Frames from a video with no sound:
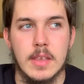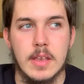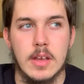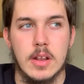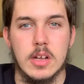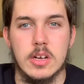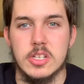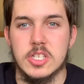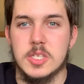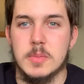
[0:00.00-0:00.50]

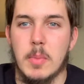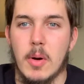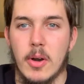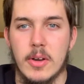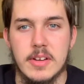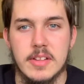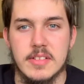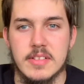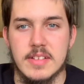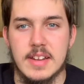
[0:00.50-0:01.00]
like
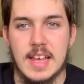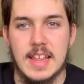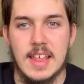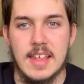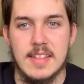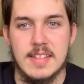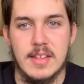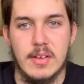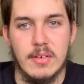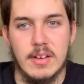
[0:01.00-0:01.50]
spiders and that, they
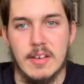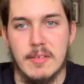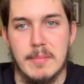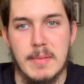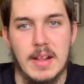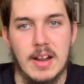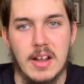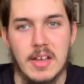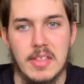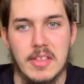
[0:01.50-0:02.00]
still give me
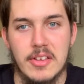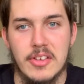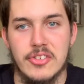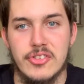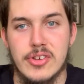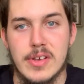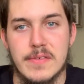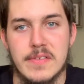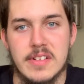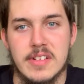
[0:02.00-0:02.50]
like the
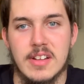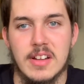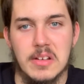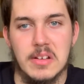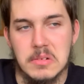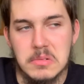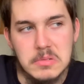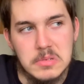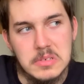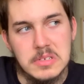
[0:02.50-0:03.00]
shivers, like,
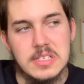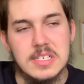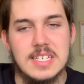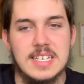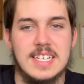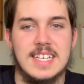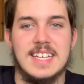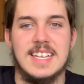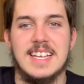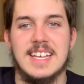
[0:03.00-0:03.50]
whew.
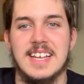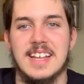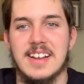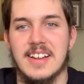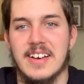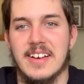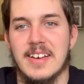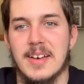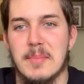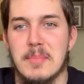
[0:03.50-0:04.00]

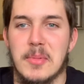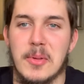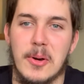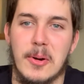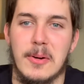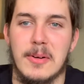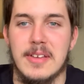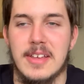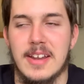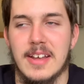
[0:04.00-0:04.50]
Like, I'm not,
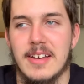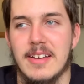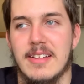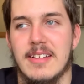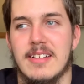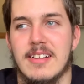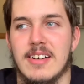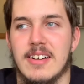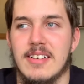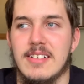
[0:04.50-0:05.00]
you know,
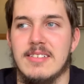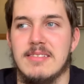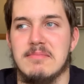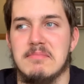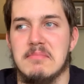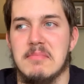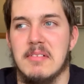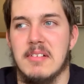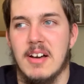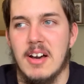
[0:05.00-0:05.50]
like,
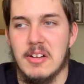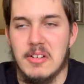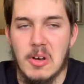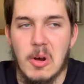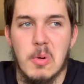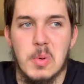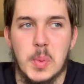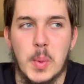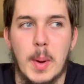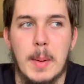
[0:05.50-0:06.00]
I'd
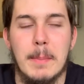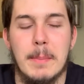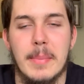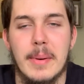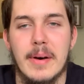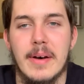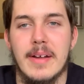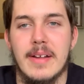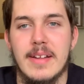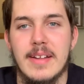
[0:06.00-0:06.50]
hold one,
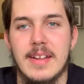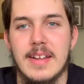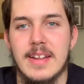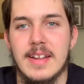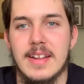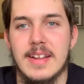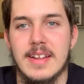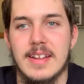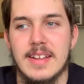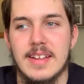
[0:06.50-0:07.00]
but
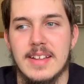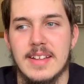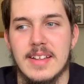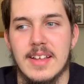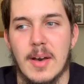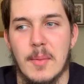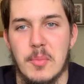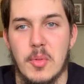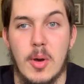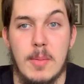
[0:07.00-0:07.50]

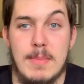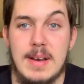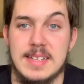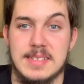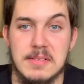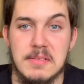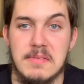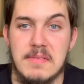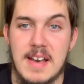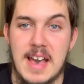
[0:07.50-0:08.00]
I'm not a
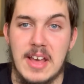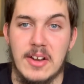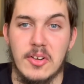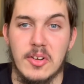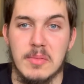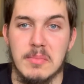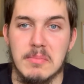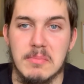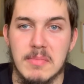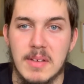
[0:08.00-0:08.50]
massive fan on
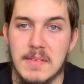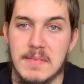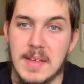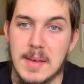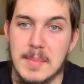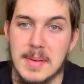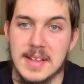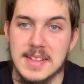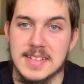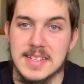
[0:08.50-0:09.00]
them, if that
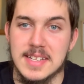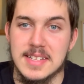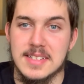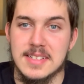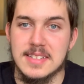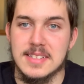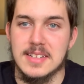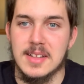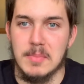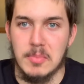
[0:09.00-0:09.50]
makes sense.
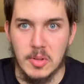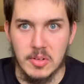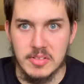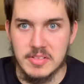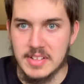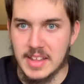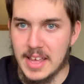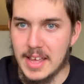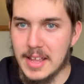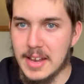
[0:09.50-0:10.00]
I'm not
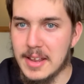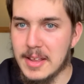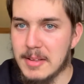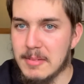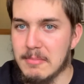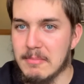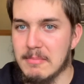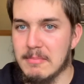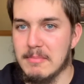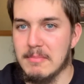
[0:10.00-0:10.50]
scared,
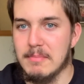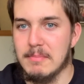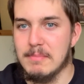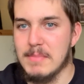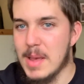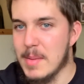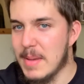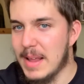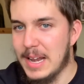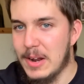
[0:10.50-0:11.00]

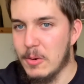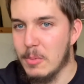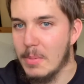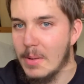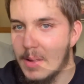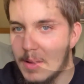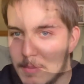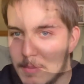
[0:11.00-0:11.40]
maybe a little bit.